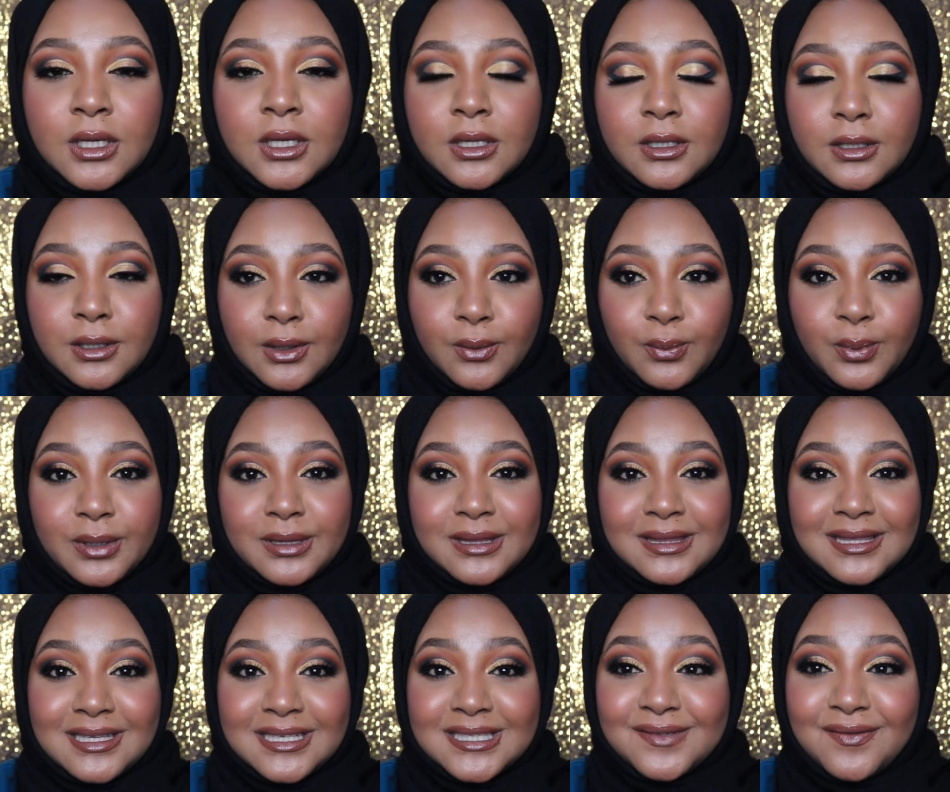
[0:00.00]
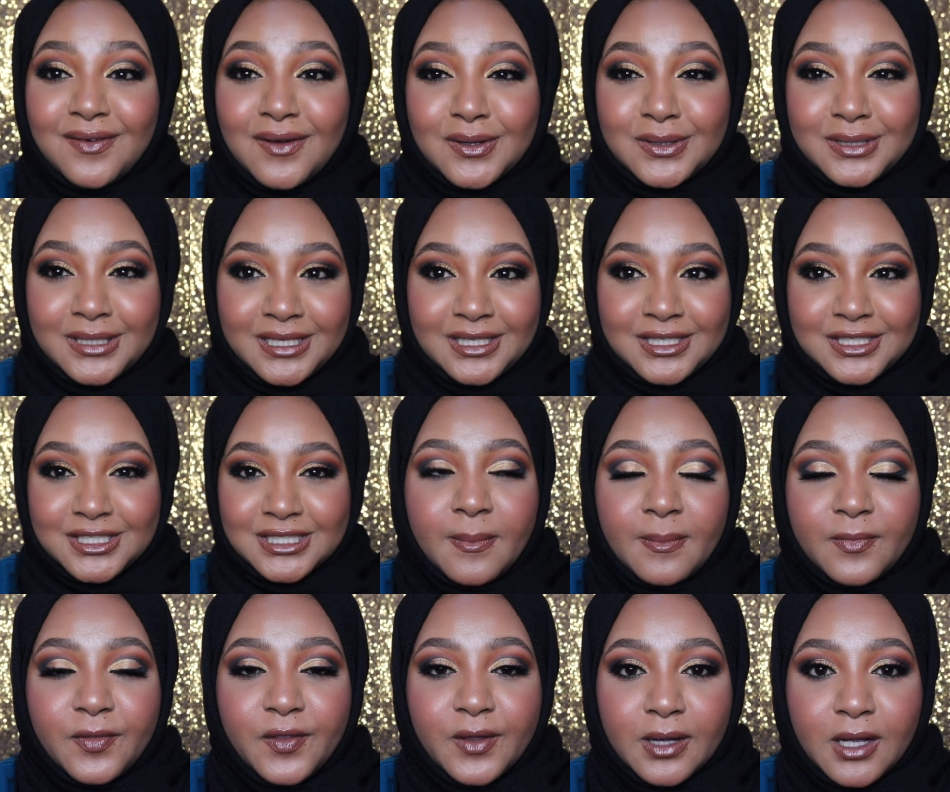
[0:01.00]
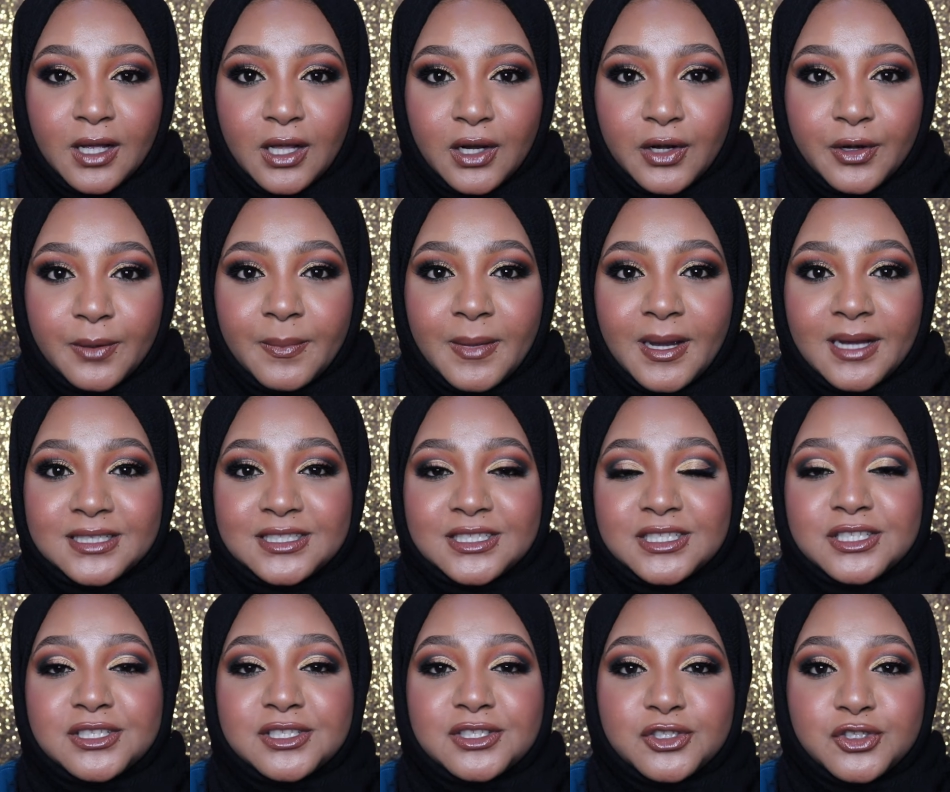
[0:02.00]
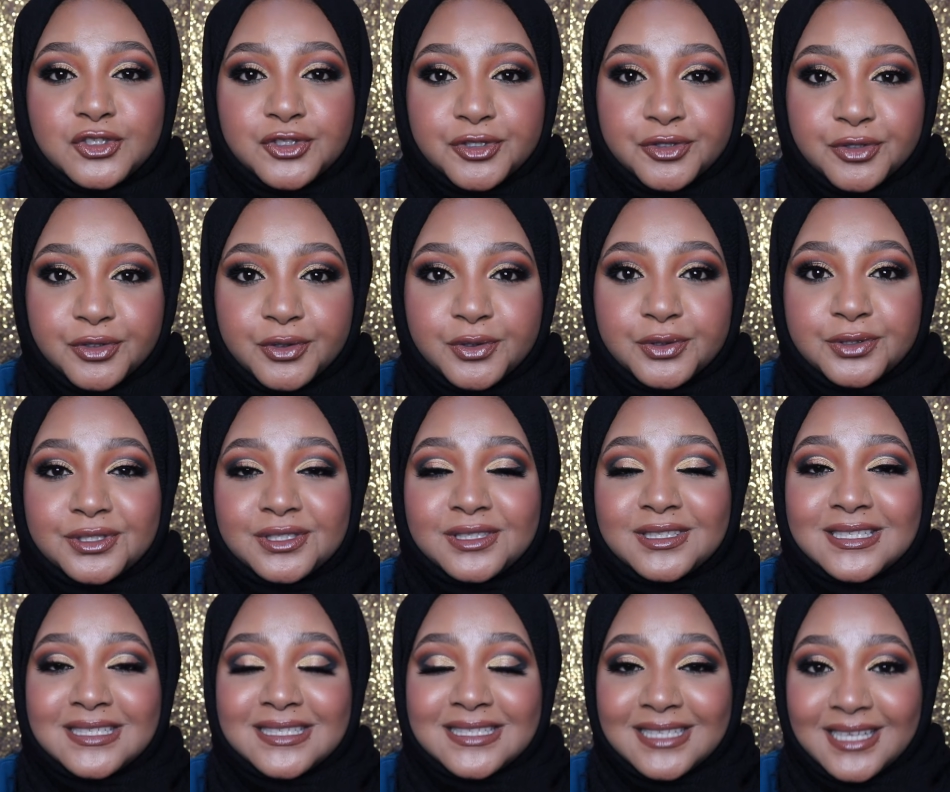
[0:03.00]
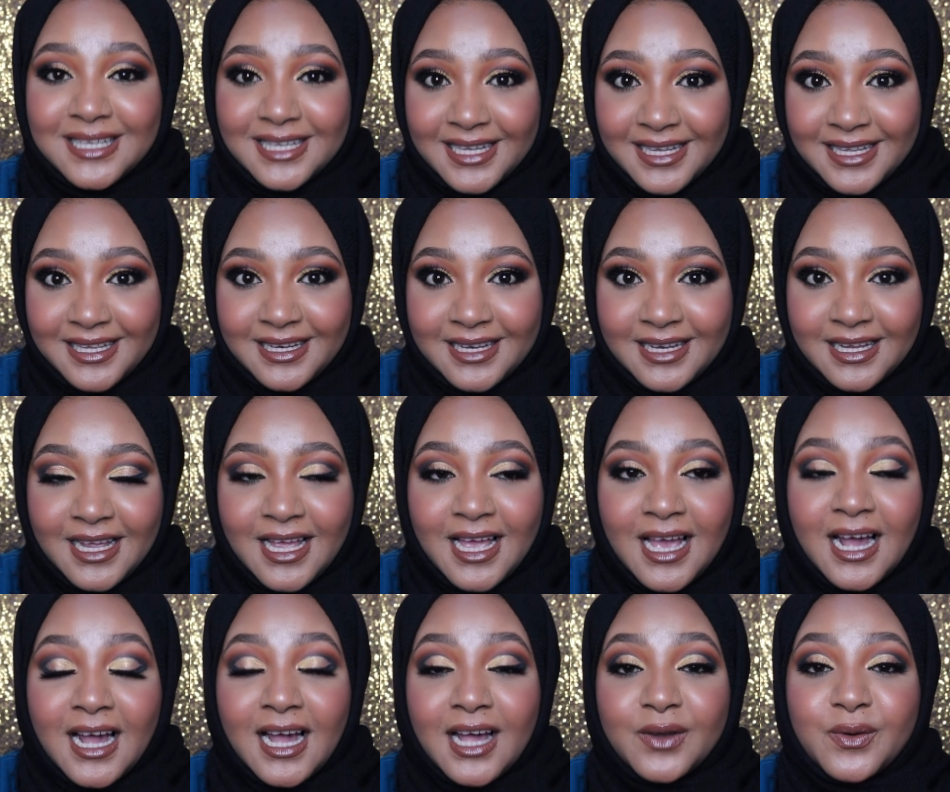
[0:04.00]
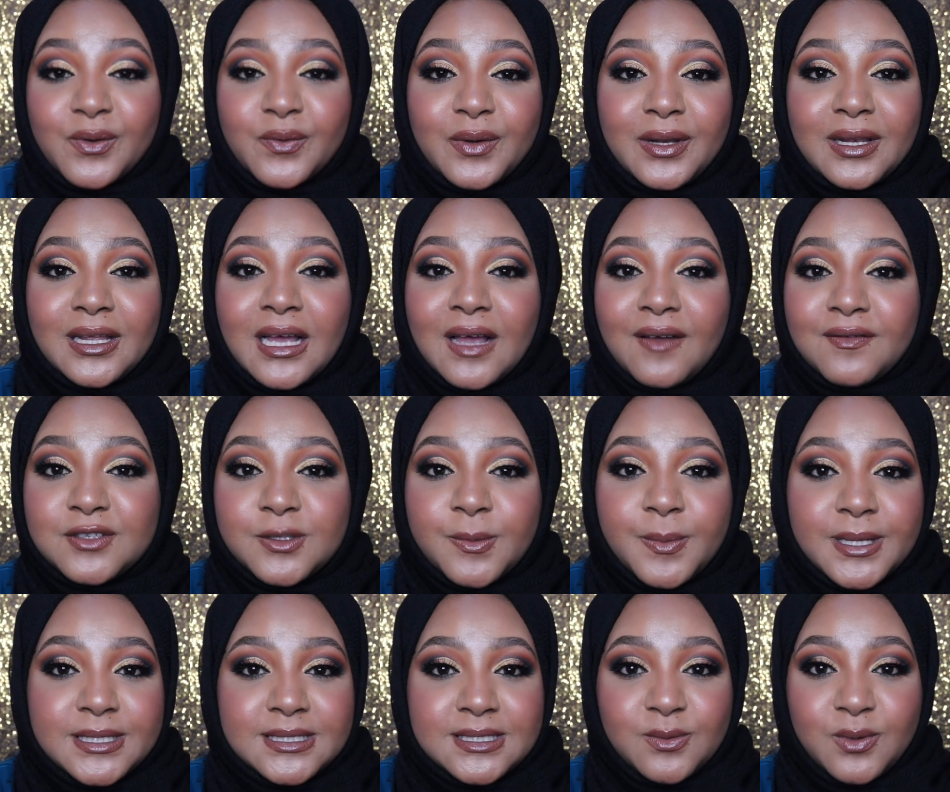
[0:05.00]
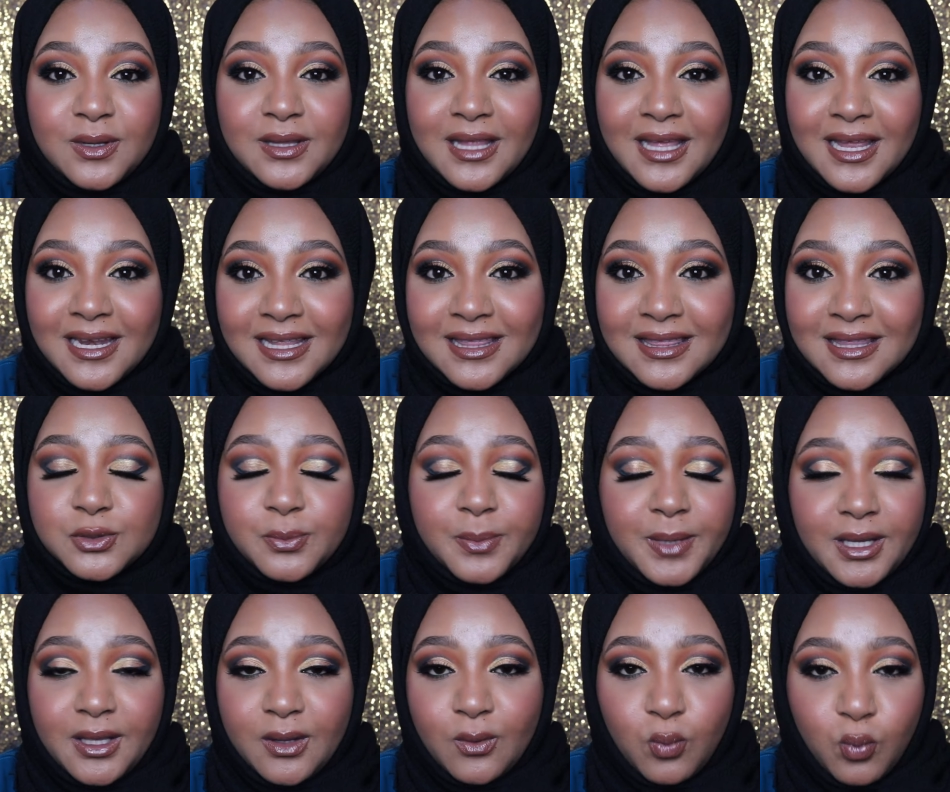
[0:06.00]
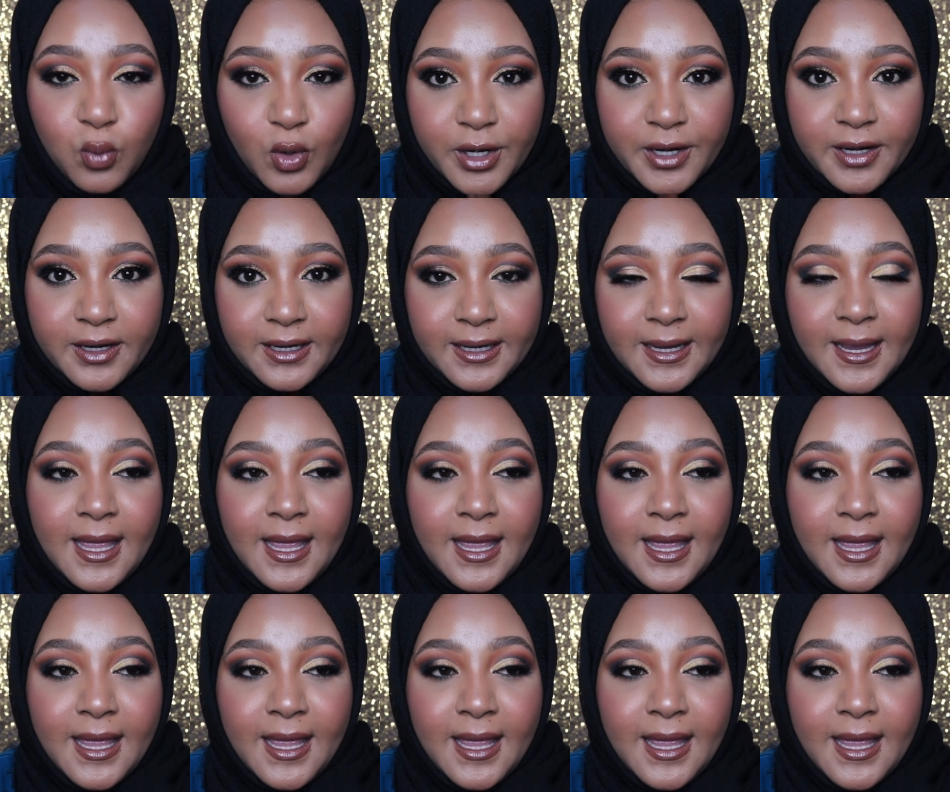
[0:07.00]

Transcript: Now with this foundation, the color match is true to the skin. I don't really have to mix it with anything to make it work.